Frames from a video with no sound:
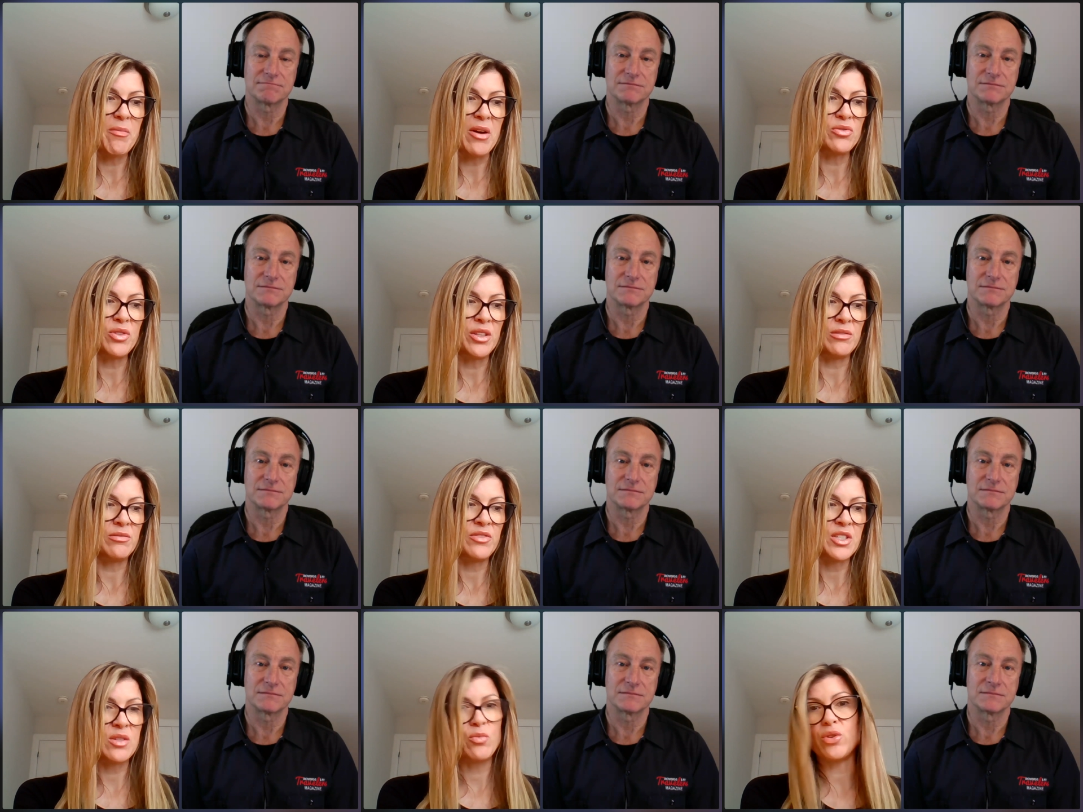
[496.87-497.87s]
Speaker 1: to come out and
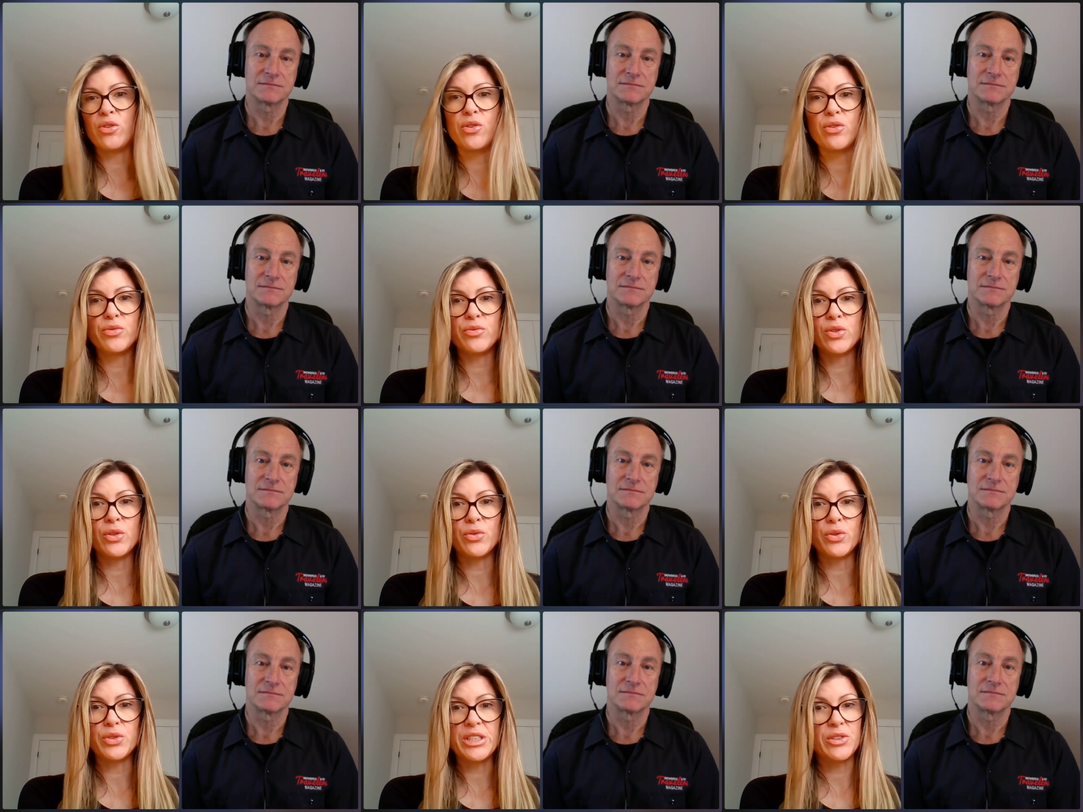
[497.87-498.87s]
visit with your
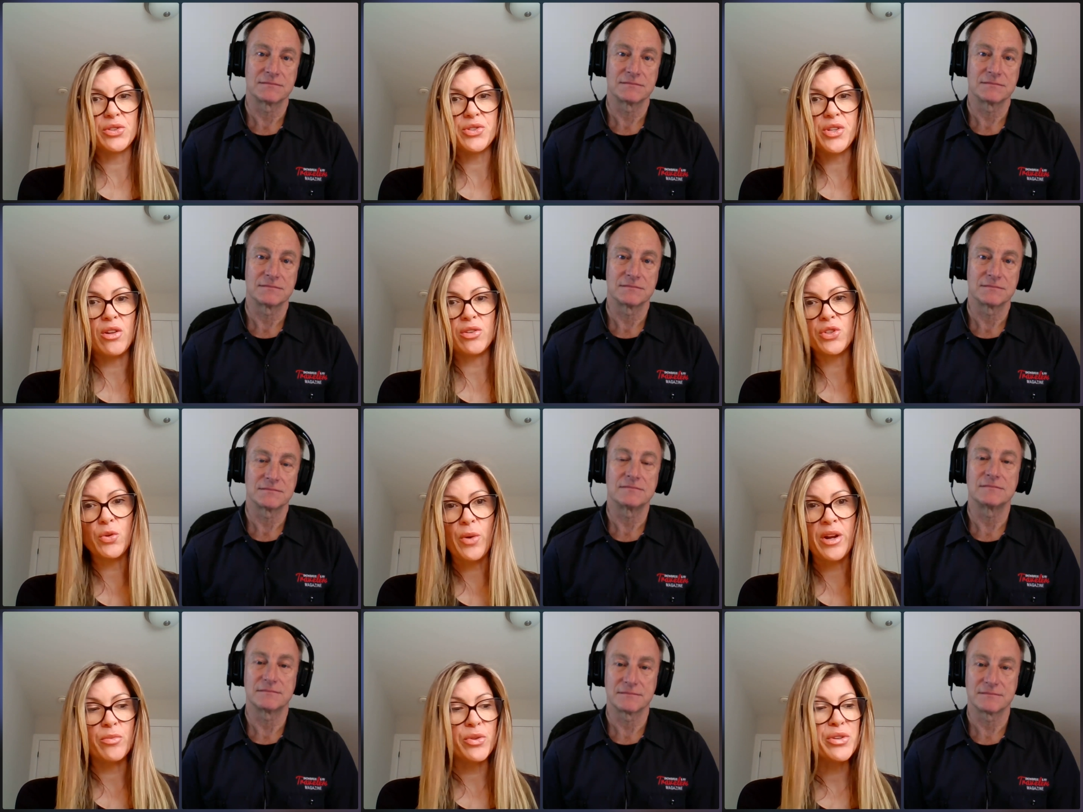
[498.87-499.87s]
local dealers all under
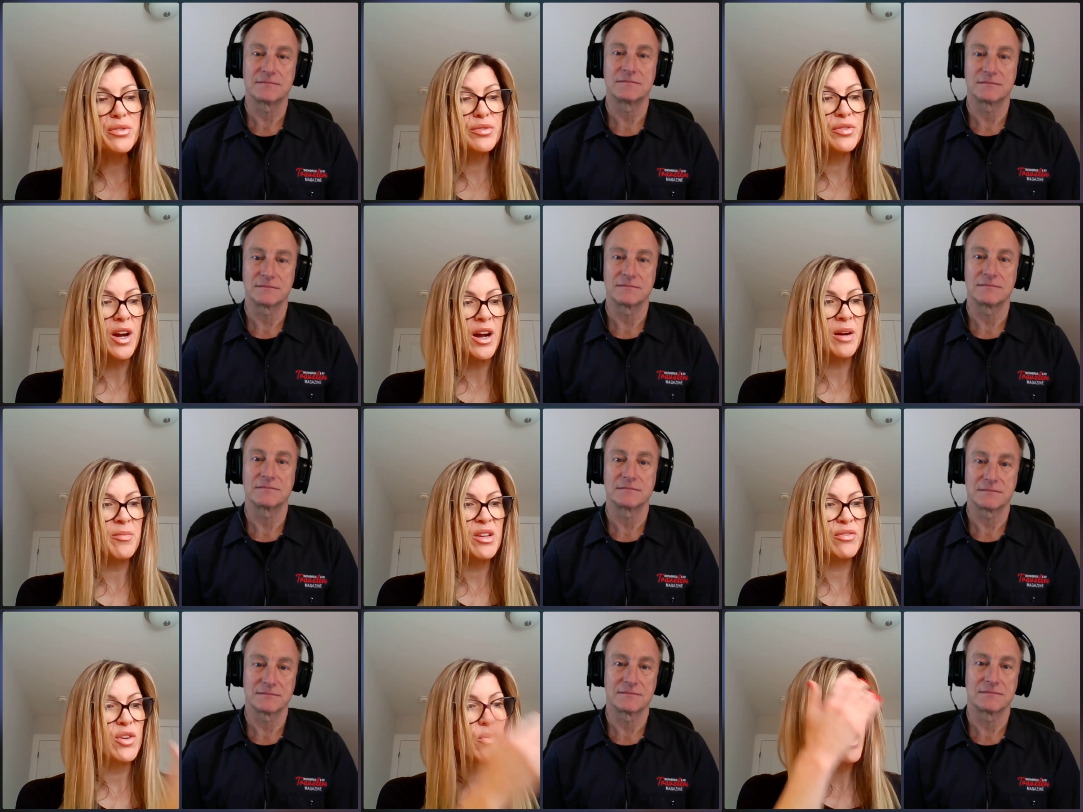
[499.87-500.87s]
one roof. Um,
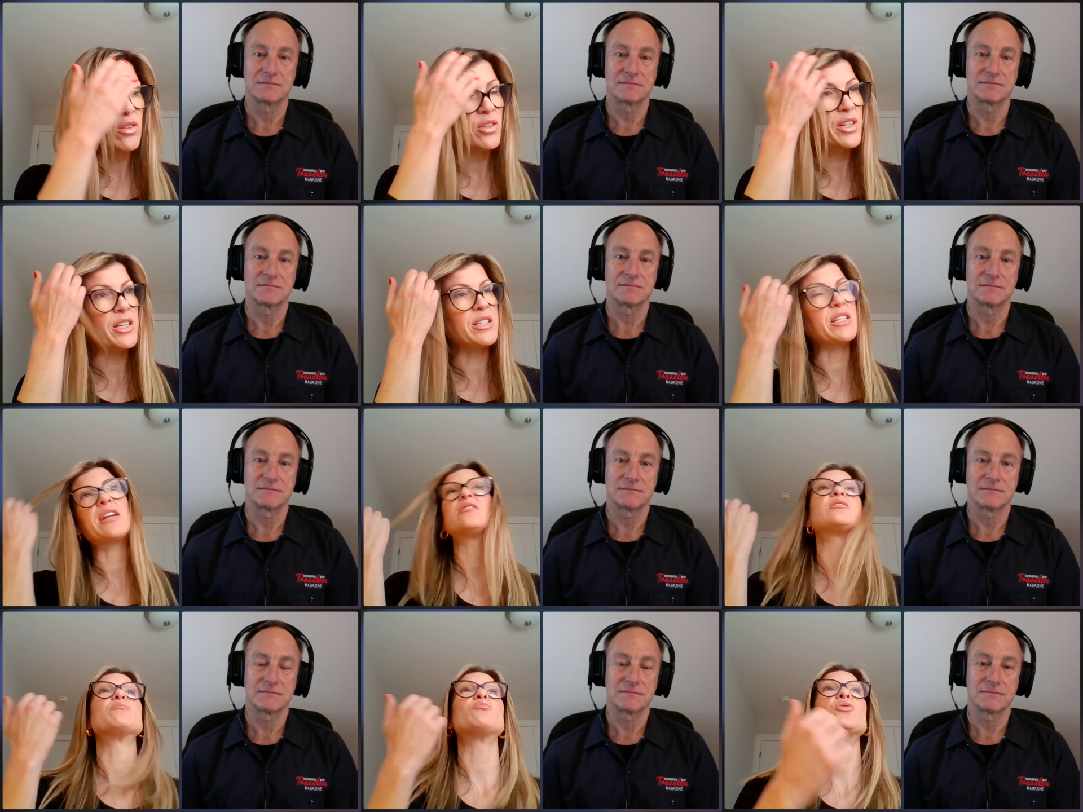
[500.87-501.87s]
if you are looking to
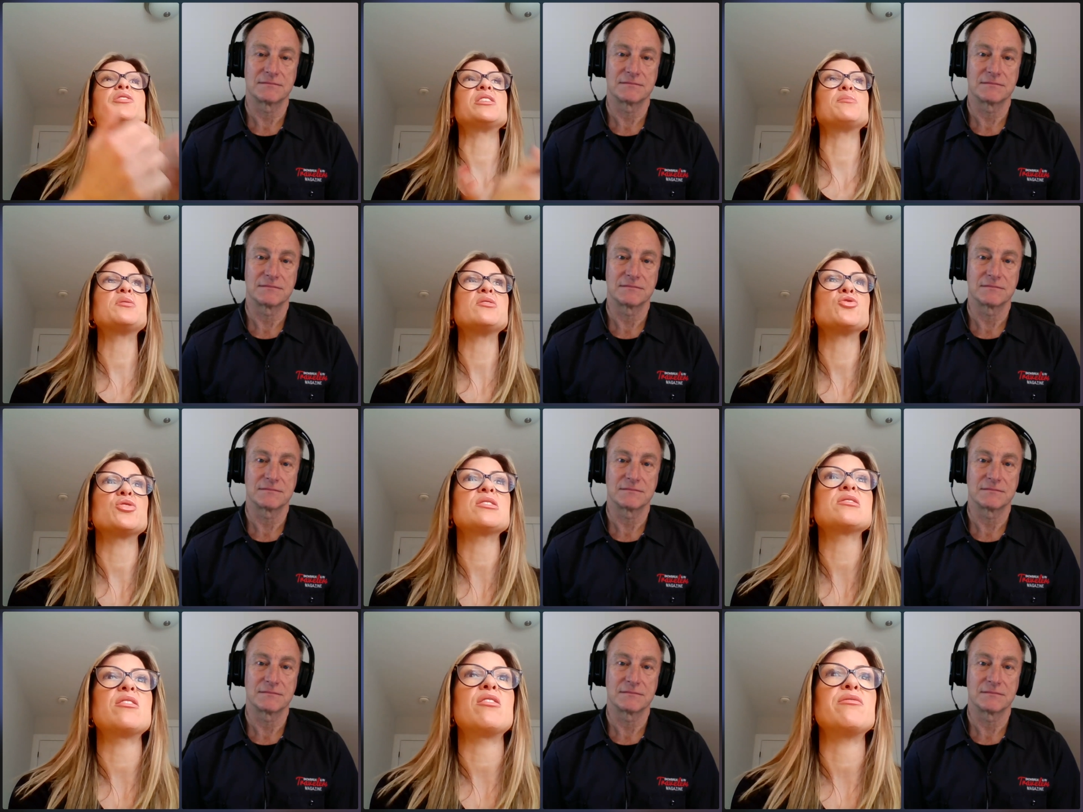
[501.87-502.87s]
get some more tips and
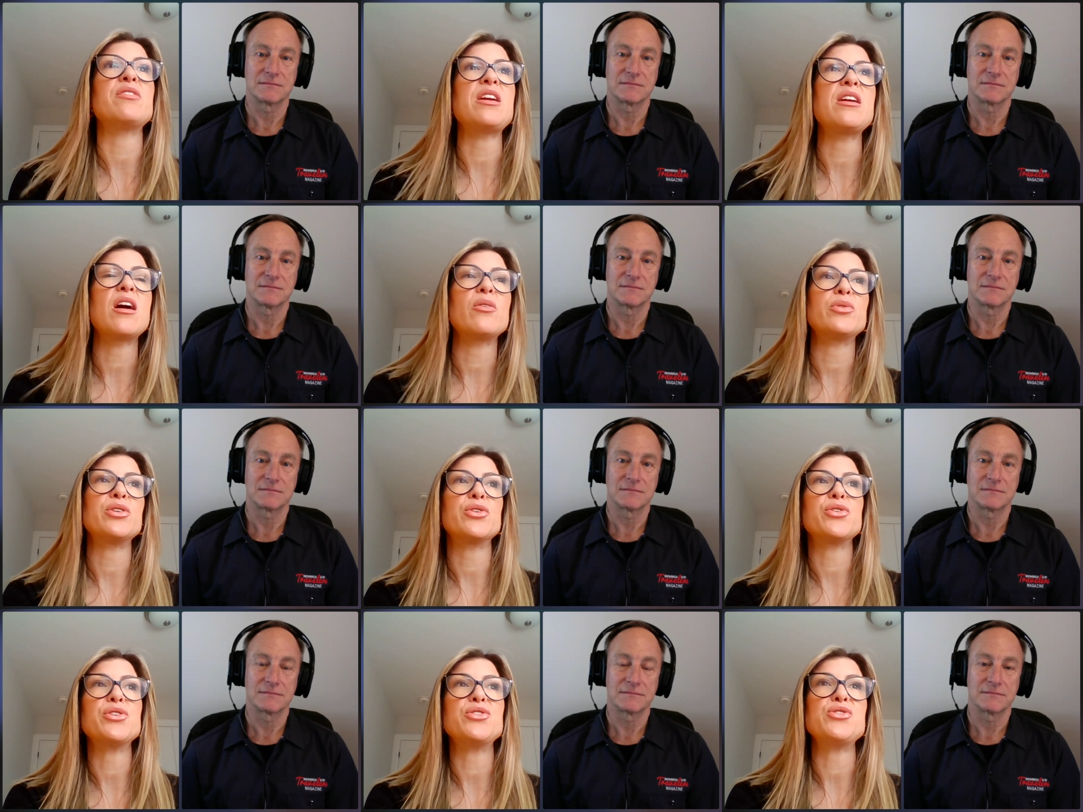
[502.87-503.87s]
tricks on RVing, I would
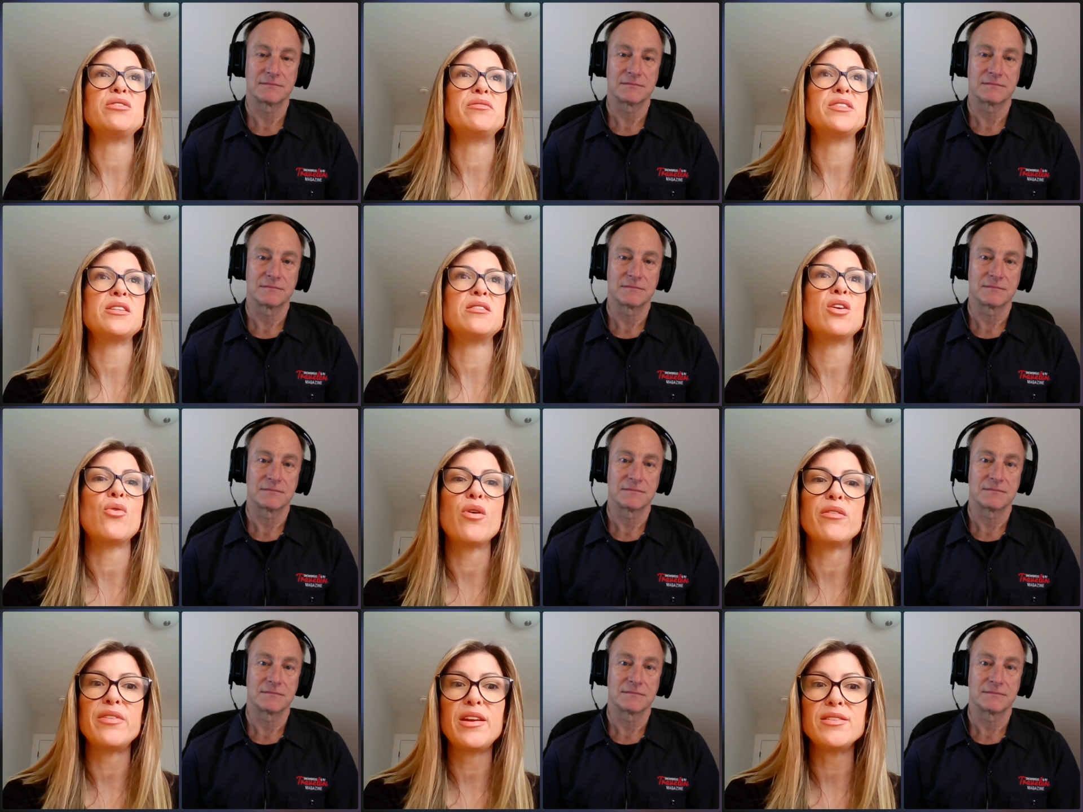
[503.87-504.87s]
encourage you to visit
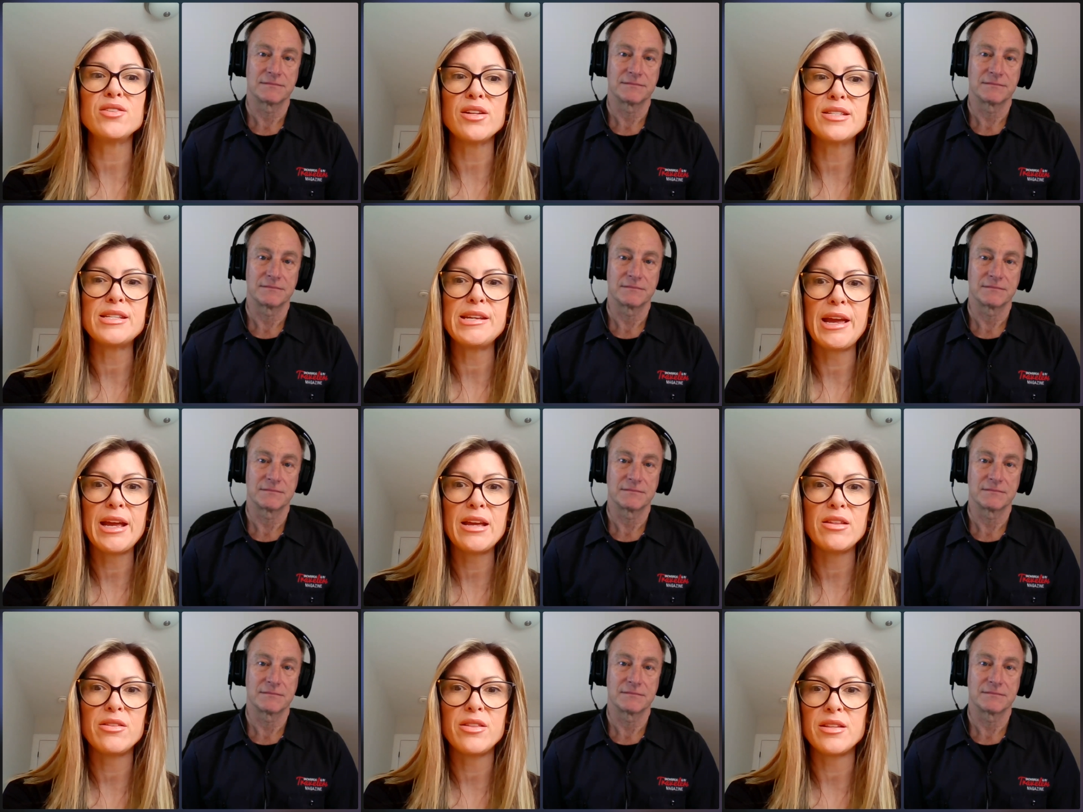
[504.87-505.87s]

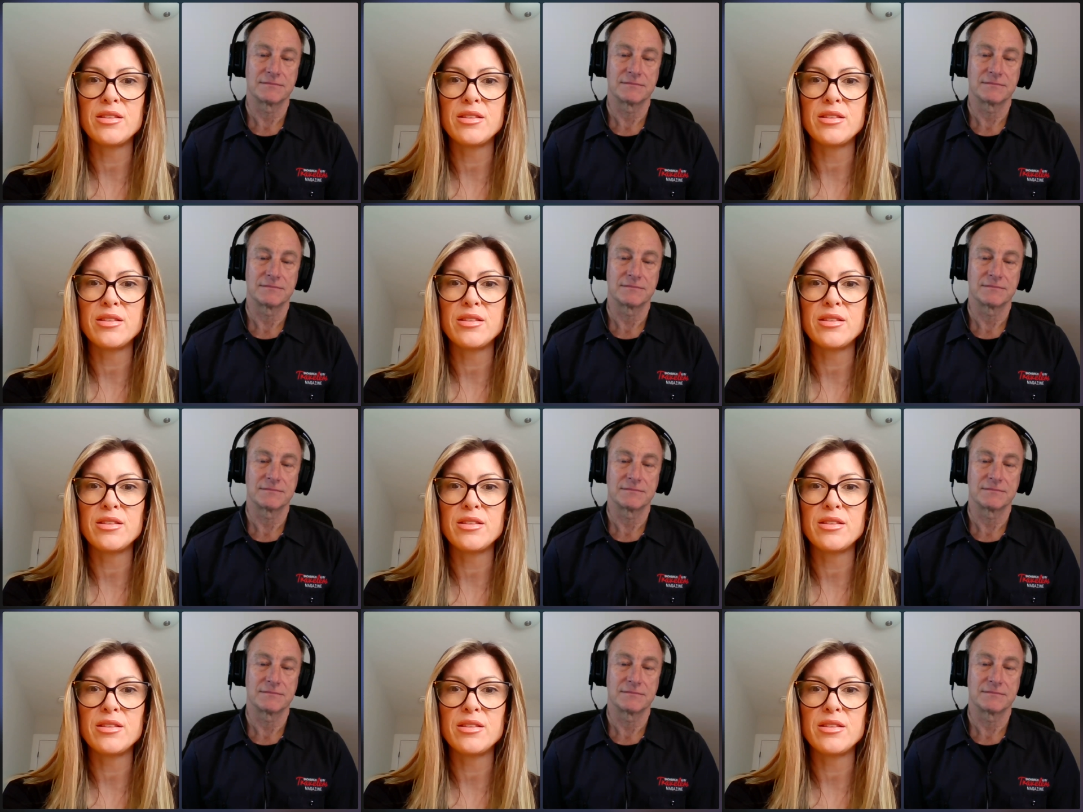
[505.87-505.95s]
GoRVing.ca.